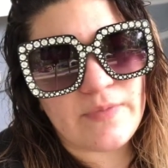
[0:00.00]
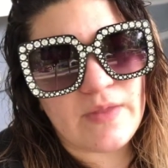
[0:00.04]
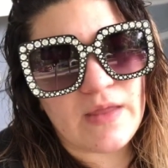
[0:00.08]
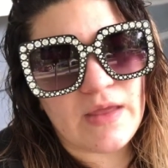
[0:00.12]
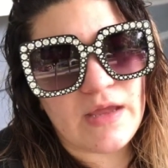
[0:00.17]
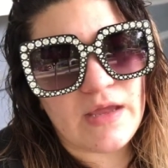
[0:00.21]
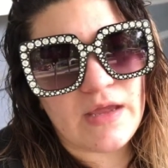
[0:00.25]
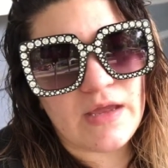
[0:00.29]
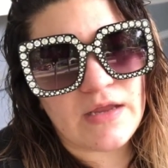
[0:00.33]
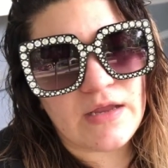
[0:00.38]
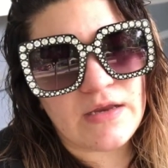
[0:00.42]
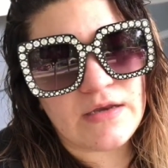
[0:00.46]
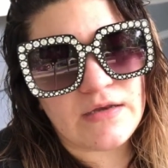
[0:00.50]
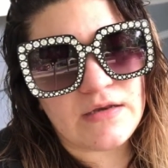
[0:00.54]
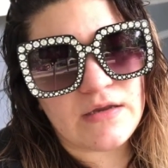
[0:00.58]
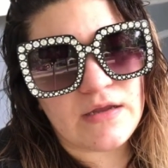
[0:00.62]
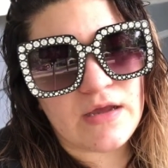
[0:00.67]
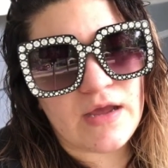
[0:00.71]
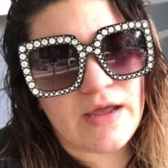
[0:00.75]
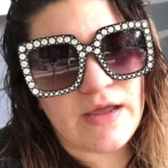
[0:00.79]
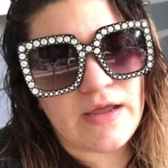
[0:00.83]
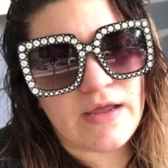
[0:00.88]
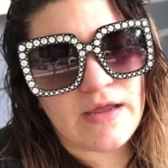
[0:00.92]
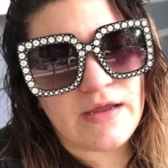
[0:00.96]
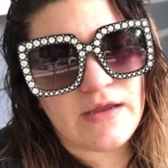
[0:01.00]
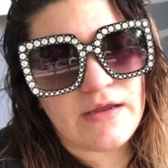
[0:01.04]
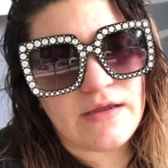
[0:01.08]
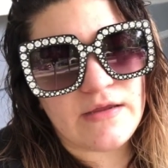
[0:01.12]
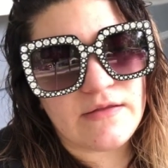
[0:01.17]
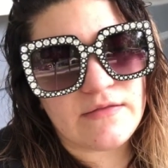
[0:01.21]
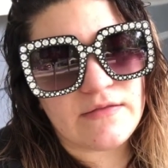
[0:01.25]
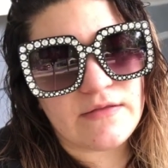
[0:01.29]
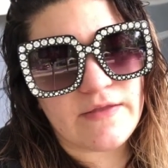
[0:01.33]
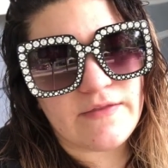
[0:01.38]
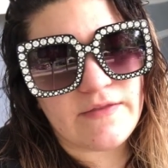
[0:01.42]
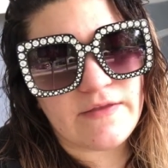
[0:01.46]
And I,
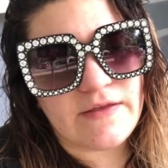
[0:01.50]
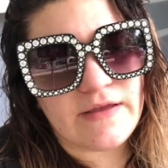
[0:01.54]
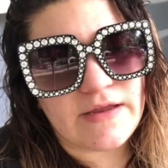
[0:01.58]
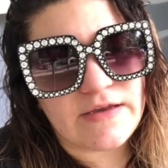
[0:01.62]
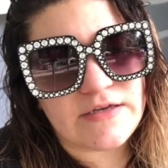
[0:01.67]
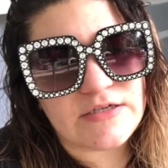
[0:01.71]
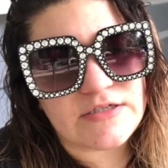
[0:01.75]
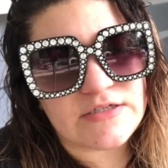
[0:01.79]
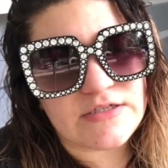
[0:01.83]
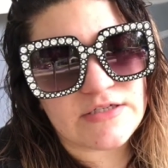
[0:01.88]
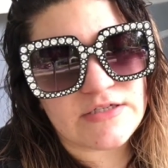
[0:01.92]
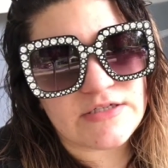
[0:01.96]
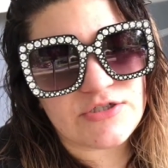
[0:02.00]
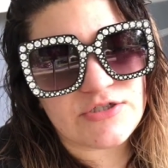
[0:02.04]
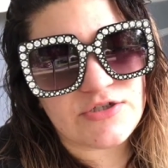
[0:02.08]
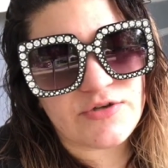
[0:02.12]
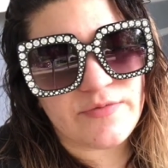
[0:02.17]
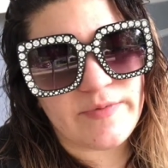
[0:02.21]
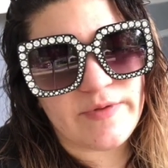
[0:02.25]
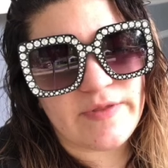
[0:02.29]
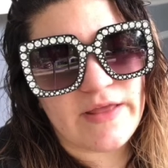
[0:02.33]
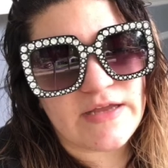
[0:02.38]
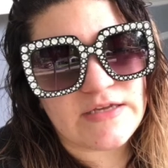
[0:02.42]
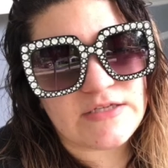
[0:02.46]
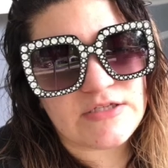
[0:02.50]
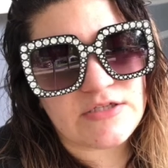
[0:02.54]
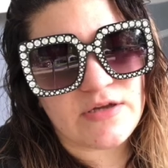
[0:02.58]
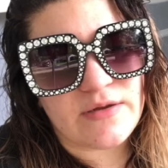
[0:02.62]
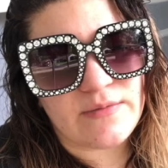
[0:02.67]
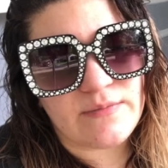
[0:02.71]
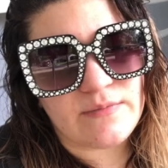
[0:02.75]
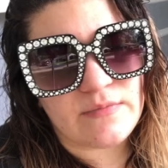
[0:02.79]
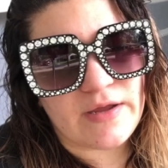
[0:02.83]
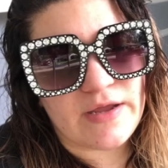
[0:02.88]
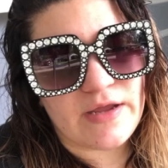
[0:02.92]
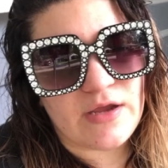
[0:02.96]
I think I just contribute that to
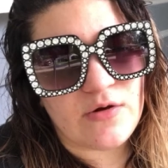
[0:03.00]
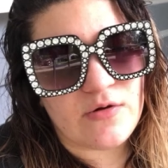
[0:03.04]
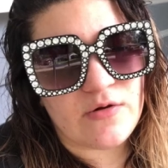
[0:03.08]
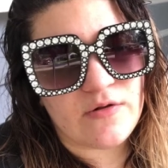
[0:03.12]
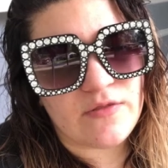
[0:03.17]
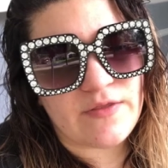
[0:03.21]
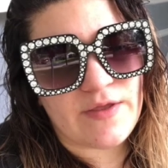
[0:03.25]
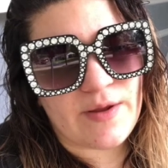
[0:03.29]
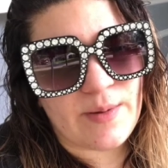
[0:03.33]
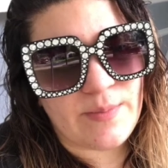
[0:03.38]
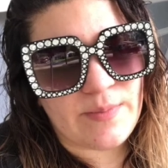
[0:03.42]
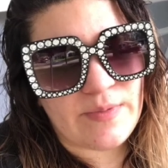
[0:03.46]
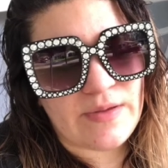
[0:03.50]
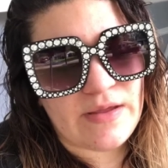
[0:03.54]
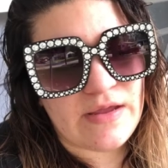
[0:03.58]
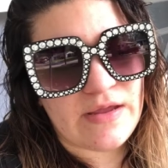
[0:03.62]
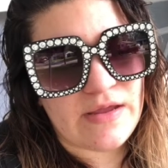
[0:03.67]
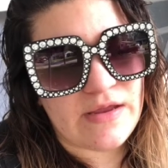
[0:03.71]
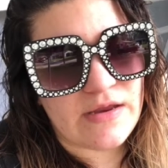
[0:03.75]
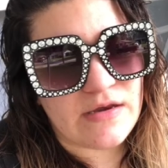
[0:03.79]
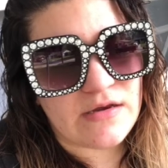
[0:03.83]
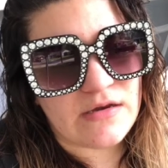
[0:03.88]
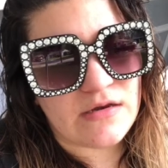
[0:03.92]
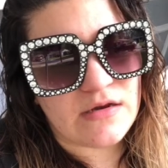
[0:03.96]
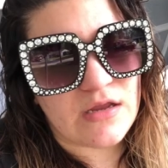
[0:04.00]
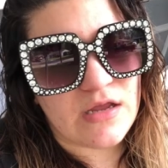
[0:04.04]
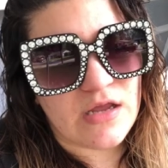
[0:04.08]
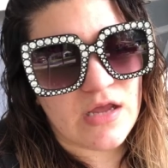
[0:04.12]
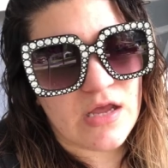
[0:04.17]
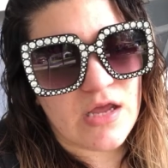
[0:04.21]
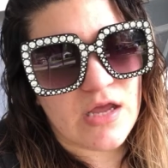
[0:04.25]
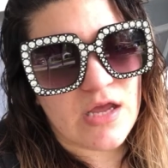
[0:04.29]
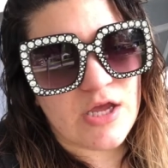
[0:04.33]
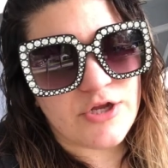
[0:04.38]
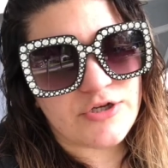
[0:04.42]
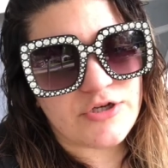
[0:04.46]
um, I go to therapy and
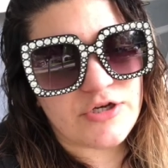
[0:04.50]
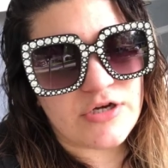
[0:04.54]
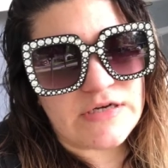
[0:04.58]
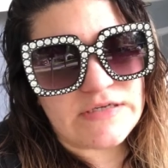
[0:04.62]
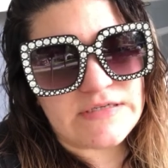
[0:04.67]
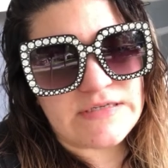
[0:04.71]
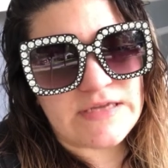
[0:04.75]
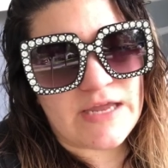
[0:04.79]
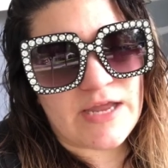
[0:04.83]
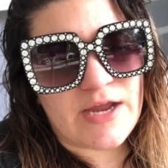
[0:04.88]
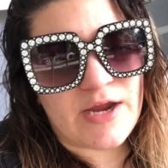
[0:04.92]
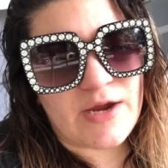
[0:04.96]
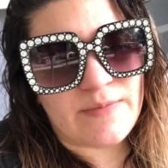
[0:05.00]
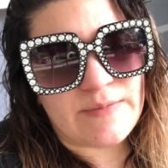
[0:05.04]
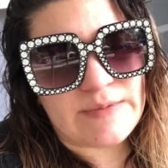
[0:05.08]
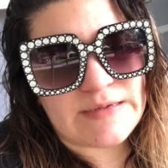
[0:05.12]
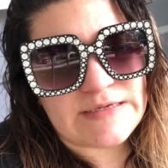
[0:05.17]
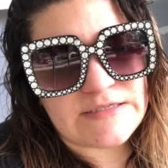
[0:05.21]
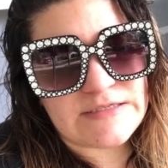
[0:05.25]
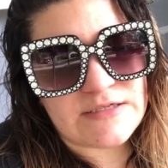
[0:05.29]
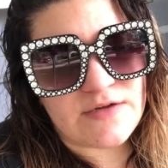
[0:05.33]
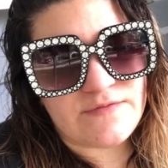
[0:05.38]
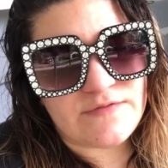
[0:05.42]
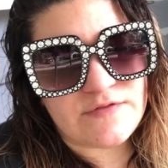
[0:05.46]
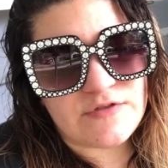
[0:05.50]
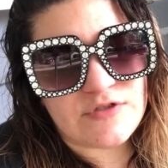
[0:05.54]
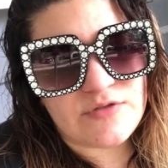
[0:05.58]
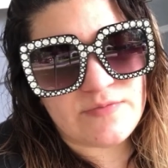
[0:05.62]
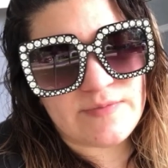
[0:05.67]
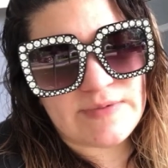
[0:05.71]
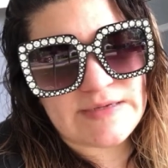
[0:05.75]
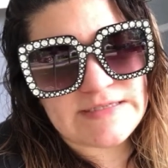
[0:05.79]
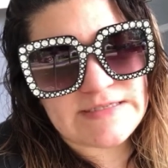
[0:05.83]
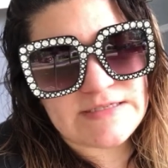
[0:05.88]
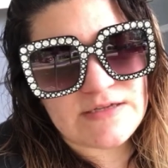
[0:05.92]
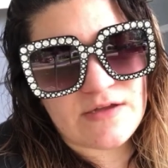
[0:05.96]
try to take care of myself and do
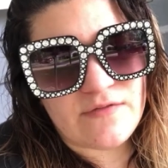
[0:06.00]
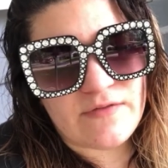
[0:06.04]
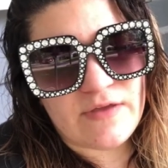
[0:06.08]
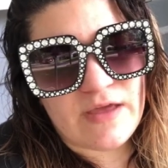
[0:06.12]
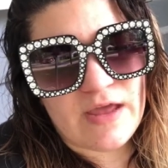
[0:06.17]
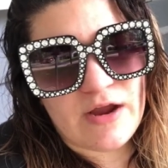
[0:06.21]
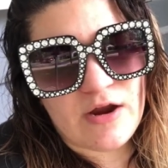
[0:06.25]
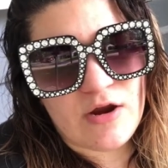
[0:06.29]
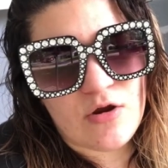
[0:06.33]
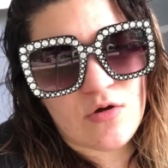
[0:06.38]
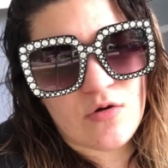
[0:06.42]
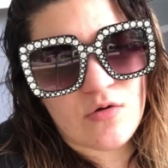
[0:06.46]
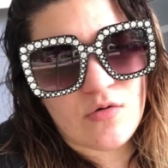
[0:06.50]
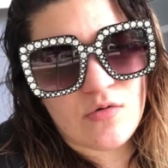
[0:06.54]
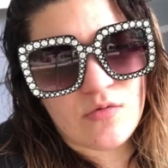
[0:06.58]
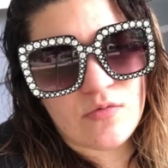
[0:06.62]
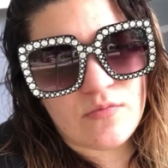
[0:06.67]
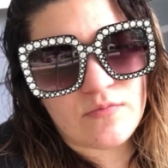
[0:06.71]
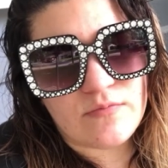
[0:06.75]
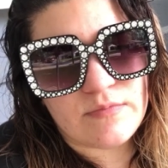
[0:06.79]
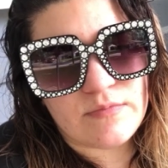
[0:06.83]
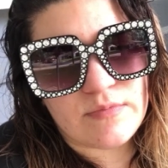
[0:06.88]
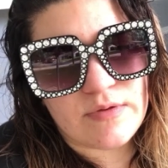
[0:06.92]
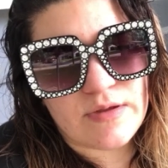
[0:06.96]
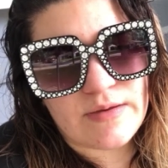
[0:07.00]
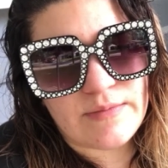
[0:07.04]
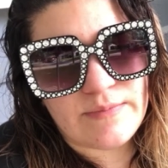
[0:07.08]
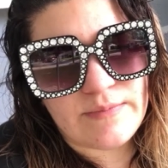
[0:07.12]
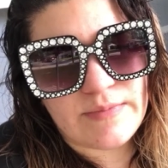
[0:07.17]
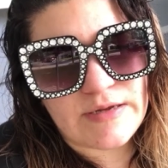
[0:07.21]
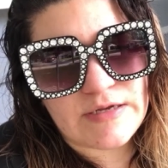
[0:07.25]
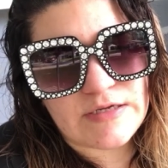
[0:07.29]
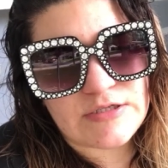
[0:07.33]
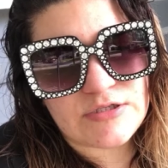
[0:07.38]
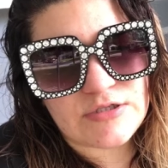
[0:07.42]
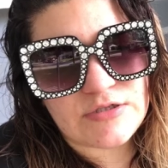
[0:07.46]
my self-care at home and
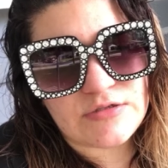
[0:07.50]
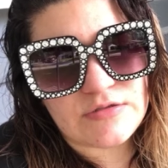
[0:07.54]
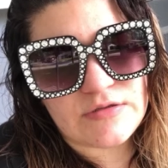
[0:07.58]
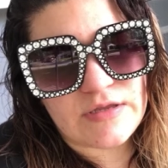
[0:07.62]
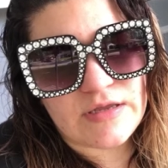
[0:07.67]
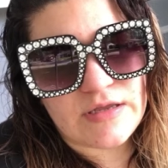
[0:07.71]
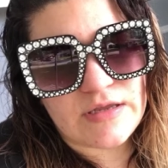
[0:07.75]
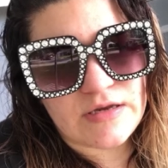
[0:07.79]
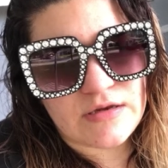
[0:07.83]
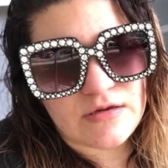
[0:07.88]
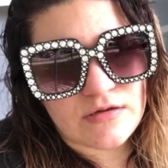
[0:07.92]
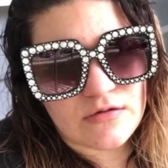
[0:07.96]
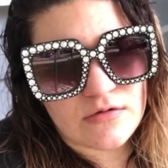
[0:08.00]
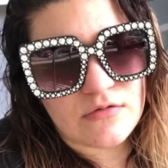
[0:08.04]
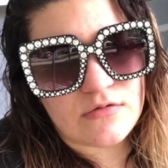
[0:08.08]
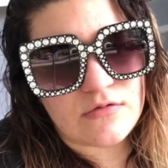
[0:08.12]
make sure that